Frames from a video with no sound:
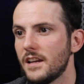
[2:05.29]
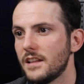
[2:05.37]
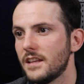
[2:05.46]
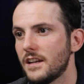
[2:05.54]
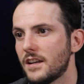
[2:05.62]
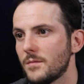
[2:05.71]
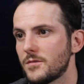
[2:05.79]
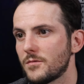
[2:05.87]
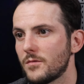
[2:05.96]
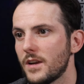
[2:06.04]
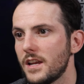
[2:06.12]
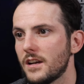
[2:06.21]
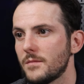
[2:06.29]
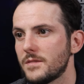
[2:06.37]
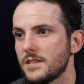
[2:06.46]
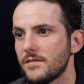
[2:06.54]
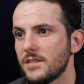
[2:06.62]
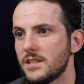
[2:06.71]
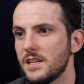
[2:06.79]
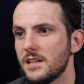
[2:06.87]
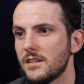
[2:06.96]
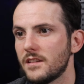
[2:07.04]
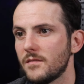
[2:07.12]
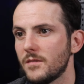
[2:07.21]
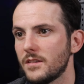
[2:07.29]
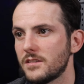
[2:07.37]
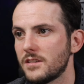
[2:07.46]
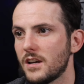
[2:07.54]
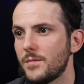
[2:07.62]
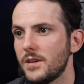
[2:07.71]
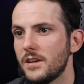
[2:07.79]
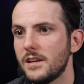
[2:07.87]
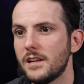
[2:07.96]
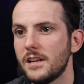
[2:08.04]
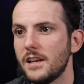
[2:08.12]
Then it comes right up 17th with a stop here.